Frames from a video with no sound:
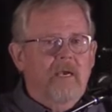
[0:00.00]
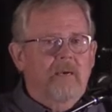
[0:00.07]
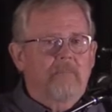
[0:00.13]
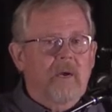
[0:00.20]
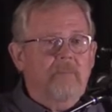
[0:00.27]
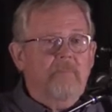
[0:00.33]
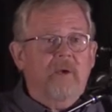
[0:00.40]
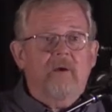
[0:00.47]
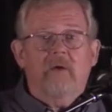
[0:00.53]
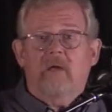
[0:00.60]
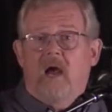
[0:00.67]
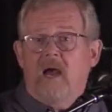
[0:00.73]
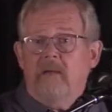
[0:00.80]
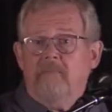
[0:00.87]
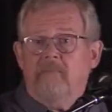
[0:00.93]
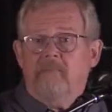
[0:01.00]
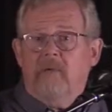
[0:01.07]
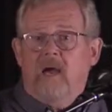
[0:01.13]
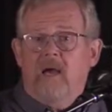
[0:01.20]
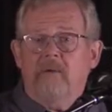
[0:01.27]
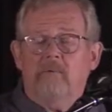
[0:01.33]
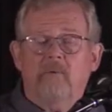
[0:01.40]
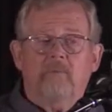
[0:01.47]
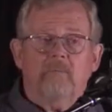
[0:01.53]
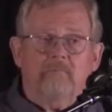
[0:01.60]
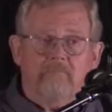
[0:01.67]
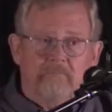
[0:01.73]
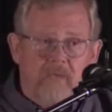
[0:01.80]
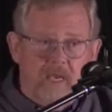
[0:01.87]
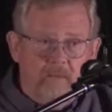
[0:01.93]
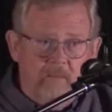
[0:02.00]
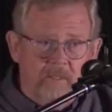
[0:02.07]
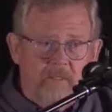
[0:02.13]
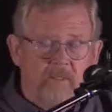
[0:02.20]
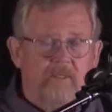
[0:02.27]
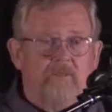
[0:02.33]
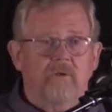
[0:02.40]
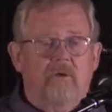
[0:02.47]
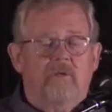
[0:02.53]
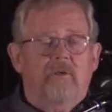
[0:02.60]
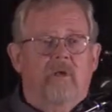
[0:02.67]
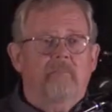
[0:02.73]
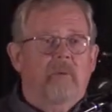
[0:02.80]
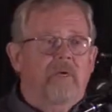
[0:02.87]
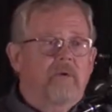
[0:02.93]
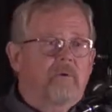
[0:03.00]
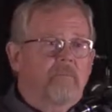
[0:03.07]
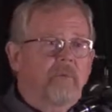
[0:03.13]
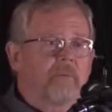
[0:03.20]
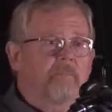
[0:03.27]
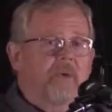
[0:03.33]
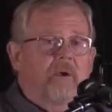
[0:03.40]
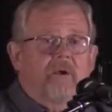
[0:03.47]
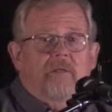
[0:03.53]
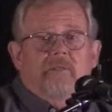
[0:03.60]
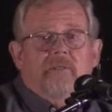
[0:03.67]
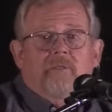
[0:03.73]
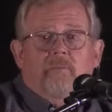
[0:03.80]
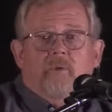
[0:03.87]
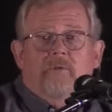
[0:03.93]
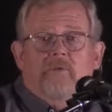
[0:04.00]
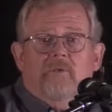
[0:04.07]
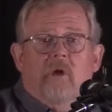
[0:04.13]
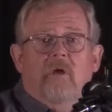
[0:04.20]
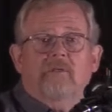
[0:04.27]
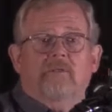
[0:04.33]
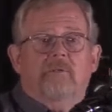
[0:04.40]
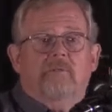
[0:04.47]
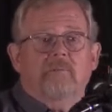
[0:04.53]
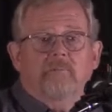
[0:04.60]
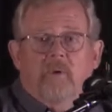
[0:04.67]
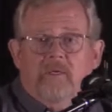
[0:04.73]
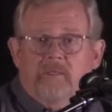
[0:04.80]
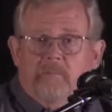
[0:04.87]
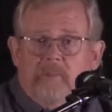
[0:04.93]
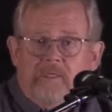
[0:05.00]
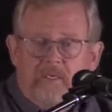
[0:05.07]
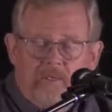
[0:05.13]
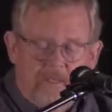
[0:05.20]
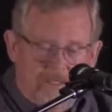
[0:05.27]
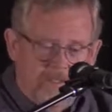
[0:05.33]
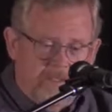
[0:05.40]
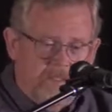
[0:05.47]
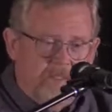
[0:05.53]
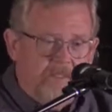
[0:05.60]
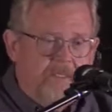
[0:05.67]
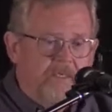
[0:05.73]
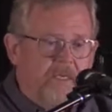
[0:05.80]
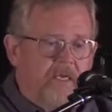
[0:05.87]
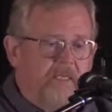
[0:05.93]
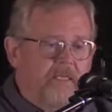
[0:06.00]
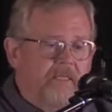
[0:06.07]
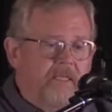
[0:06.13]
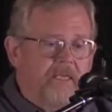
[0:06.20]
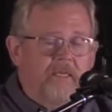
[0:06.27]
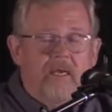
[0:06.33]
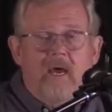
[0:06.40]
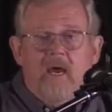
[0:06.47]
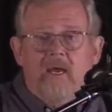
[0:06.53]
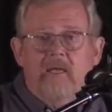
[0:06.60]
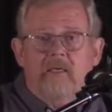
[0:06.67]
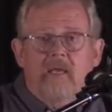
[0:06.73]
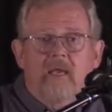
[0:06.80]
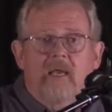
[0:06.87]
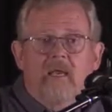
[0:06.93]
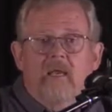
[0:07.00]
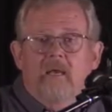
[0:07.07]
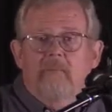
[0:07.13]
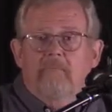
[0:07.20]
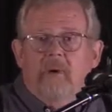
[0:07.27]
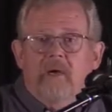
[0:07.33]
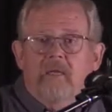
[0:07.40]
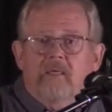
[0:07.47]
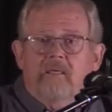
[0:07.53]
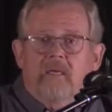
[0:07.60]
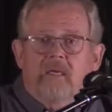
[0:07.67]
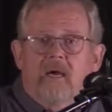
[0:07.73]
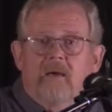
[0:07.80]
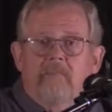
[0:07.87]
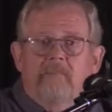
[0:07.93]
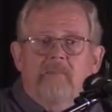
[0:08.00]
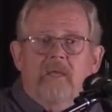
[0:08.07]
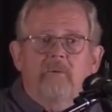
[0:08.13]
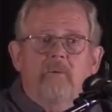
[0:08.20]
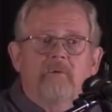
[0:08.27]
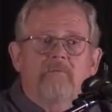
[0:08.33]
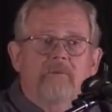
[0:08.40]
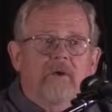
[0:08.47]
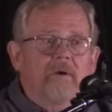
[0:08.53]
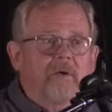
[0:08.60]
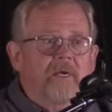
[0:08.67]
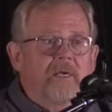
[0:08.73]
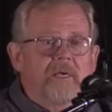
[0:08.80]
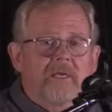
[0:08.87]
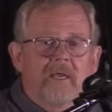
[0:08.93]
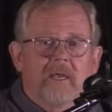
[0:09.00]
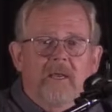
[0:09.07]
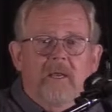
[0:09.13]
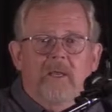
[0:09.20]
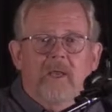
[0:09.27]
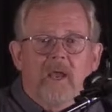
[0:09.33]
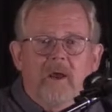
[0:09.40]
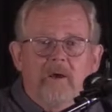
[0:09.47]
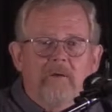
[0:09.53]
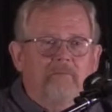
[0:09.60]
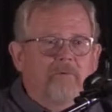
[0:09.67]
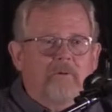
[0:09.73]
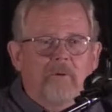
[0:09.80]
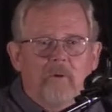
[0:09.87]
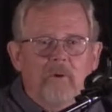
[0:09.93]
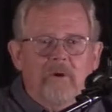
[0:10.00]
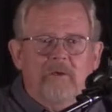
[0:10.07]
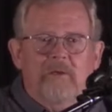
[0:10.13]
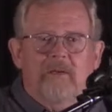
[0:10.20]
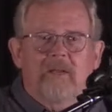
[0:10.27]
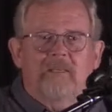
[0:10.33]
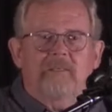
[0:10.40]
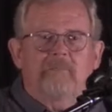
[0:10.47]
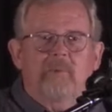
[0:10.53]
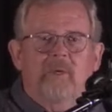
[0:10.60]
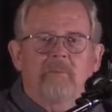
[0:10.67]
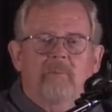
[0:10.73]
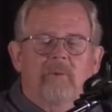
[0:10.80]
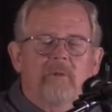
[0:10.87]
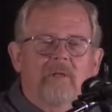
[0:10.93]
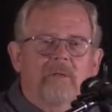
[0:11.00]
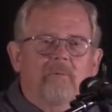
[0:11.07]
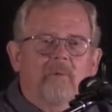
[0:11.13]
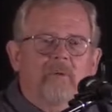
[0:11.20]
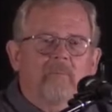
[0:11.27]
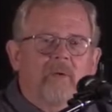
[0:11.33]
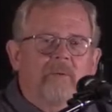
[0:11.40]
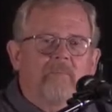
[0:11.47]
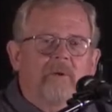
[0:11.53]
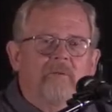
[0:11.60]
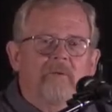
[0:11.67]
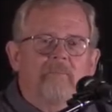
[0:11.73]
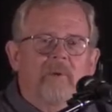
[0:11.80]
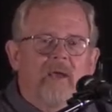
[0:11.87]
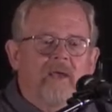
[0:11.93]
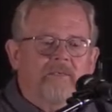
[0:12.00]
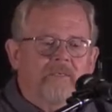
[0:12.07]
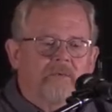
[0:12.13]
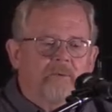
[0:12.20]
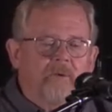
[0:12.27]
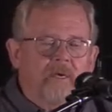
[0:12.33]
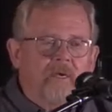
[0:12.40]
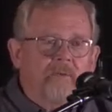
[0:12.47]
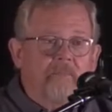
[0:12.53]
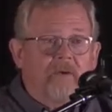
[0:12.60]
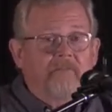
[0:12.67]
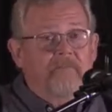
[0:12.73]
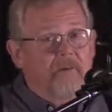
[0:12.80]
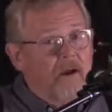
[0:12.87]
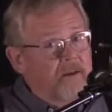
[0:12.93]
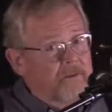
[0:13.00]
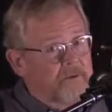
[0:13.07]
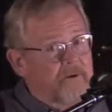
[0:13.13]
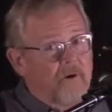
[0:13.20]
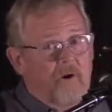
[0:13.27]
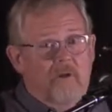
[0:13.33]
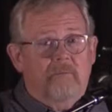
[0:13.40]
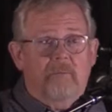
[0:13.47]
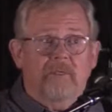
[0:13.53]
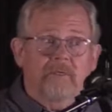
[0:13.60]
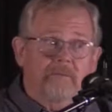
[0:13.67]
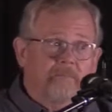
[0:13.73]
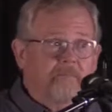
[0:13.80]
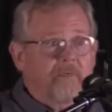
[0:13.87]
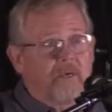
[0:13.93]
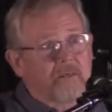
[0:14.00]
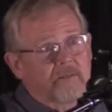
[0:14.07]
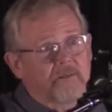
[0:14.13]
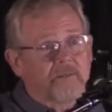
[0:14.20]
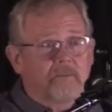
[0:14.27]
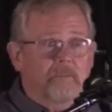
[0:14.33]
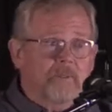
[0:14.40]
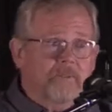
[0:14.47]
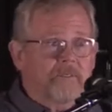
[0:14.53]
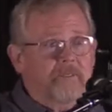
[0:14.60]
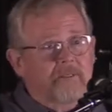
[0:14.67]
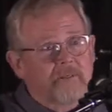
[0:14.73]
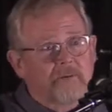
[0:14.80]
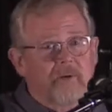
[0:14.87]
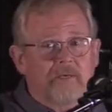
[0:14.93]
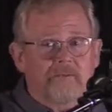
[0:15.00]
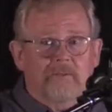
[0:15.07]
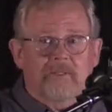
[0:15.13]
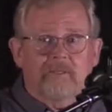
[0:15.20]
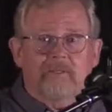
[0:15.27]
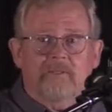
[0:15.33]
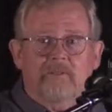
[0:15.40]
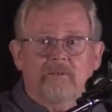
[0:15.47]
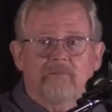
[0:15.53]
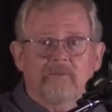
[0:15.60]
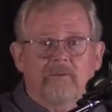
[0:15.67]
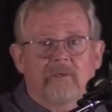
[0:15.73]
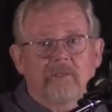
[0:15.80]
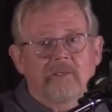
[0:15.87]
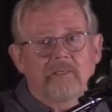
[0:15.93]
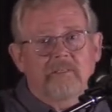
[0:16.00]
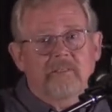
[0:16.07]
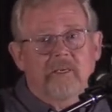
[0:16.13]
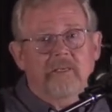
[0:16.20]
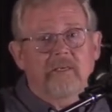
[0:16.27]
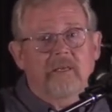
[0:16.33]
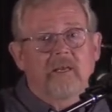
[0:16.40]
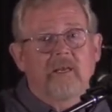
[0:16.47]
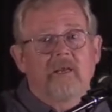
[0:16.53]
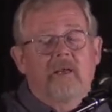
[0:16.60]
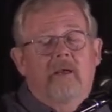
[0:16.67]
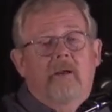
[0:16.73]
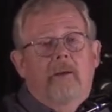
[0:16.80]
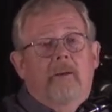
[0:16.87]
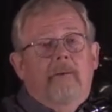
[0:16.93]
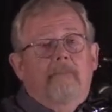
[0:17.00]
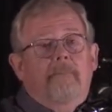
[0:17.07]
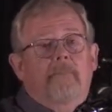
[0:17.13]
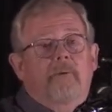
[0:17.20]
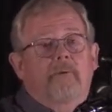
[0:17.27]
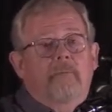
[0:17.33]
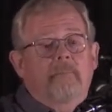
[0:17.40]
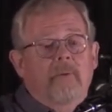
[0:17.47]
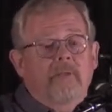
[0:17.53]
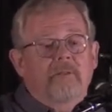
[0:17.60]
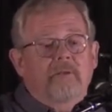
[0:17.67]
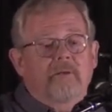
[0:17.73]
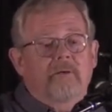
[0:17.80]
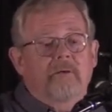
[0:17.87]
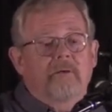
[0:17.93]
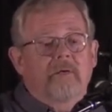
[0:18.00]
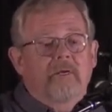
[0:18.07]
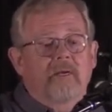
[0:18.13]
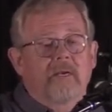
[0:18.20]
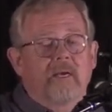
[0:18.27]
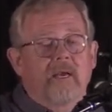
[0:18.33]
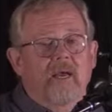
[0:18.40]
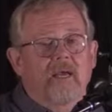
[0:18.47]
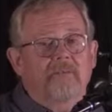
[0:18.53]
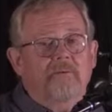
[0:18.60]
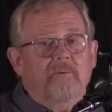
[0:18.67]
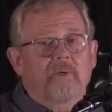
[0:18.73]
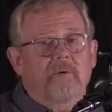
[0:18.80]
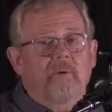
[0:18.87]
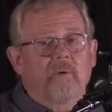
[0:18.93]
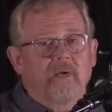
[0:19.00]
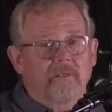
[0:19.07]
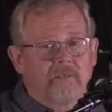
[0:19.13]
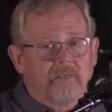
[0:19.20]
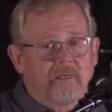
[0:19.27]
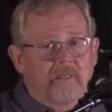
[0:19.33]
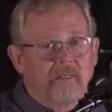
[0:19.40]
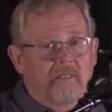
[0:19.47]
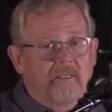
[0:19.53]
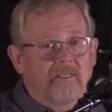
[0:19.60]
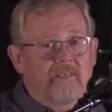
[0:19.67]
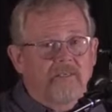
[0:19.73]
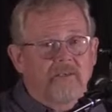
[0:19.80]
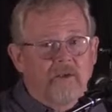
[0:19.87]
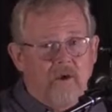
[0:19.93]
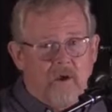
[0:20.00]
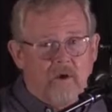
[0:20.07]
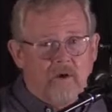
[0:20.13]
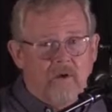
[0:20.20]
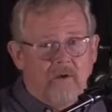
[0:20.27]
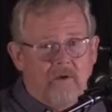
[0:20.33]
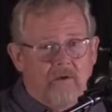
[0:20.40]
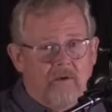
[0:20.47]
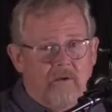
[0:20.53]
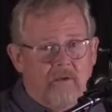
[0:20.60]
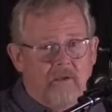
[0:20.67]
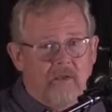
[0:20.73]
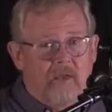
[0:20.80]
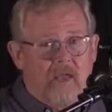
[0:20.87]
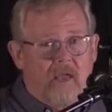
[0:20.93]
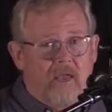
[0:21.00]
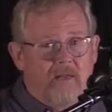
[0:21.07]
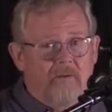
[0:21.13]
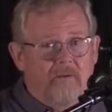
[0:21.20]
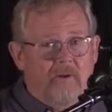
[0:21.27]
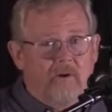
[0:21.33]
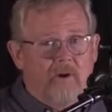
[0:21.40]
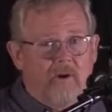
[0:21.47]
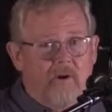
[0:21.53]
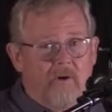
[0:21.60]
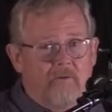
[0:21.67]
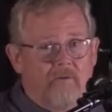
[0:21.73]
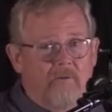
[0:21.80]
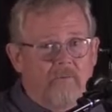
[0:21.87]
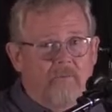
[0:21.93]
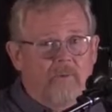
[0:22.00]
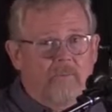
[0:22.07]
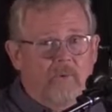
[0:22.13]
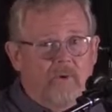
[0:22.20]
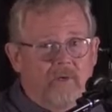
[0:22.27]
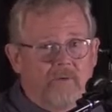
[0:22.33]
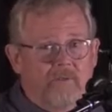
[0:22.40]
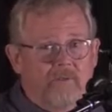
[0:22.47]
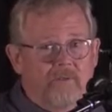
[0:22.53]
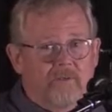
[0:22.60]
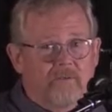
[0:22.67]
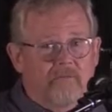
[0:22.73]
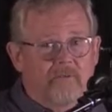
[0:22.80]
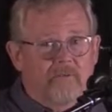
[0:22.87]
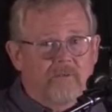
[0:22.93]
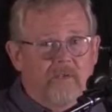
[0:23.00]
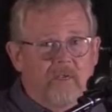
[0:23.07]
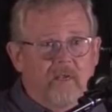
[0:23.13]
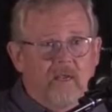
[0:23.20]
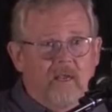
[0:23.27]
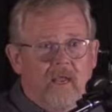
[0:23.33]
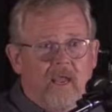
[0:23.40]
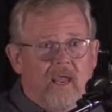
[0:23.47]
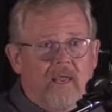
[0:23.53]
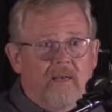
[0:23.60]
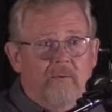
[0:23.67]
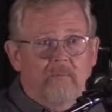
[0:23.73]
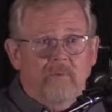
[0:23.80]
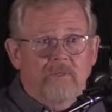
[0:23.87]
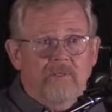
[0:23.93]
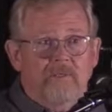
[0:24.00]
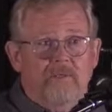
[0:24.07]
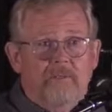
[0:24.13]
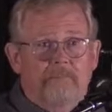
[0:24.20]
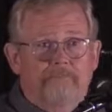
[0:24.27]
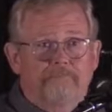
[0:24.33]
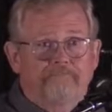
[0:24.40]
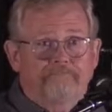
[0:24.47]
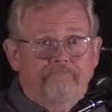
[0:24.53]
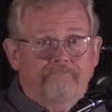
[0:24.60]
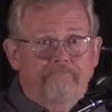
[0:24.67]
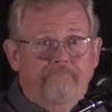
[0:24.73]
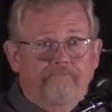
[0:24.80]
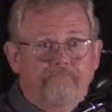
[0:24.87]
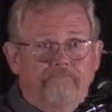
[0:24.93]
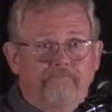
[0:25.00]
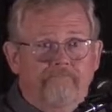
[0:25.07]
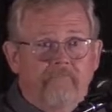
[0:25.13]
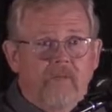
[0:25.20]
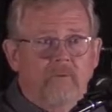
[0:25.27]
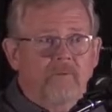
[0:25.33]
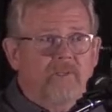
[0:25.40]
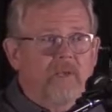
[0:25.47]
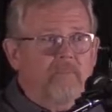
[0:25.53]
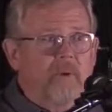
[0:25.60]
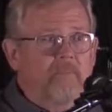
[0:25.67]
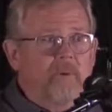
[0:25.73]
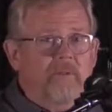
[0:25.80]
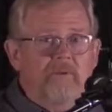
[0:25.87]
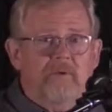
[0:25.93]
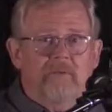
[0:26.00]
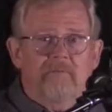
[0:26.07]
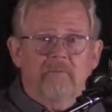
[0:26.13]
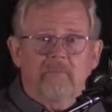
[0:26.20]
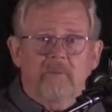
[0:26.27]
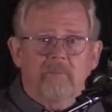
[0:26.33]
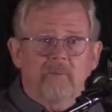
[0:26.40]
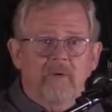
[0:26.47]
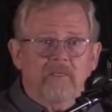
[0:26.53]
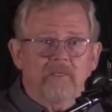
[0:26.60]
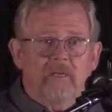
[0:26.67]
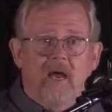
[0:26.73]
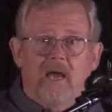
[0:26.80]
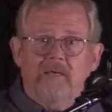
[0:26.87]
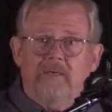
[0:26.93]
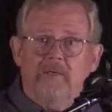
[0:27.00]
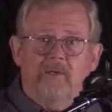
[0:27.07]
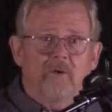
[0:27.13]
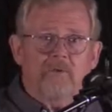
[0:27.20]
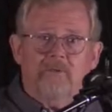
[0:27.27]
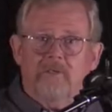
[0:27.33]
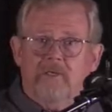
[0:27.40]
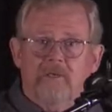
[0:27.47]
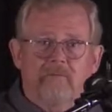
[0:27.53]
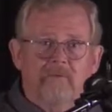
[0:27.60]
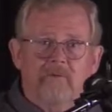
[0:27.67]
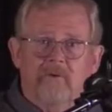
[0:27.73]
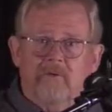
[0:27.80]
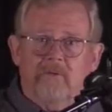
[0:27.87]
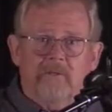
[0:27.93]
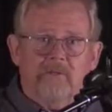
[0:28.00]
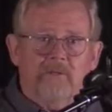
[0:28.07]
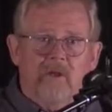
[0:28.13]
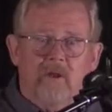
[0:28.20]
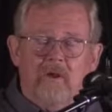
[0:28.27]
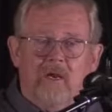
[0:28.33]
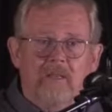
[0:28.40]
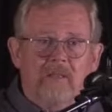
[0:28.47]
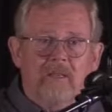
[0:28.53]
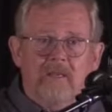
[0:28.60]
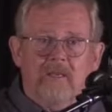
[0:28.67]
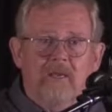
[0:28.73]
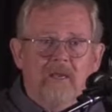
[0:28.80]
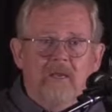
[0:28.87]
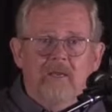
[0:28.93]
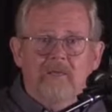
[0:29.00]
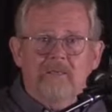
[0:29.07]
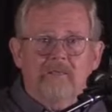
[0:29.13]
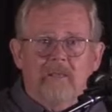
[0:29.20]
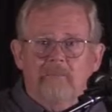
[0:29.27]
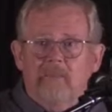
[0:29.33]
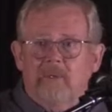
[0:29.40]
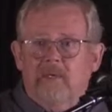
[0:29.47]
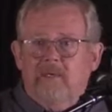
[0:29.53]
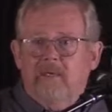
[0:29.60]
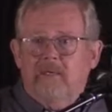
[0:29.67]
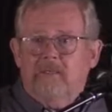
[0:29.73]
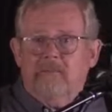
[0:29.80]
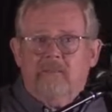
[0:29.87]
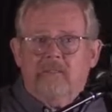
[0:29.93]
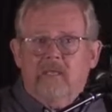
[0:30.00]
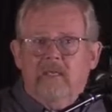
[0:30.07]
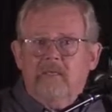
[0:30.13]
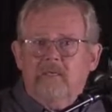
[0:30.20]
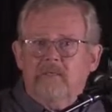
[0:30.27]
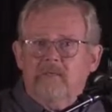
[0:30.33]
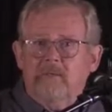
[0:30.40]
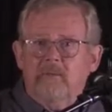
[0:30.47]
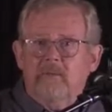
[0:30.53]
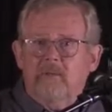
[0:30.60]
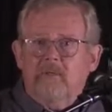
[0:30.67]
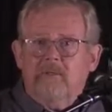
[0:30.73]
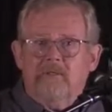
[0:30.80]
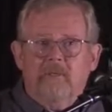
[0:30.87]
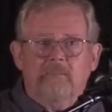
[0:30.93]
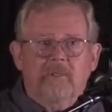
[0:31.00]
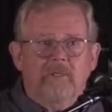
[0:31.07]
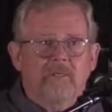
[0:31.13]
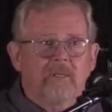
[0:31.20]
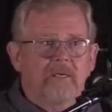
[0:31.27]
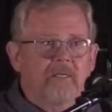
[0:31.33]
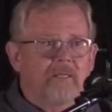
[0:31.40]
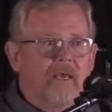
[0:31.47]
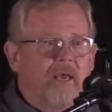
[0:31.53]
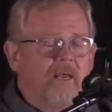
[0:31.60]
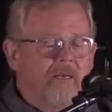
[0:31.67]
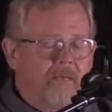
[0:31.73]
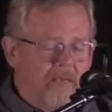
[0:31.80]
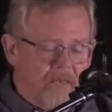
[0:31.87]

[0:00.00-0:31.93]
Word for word: my parent, I'm, I w- came into the church on my own. My parents were staunch Presbyterians till the day that they died. But um, they were very careful, organized people. And when my mother passed away, my father called me, kind of similar to the director of the conservatory, and he said, Your mother has requested this song at her memorial service. And it was, hmm, it was like my mother giving me a present. I didn't know she'd ever heard the song. I think somebody had sent it to her or something like that.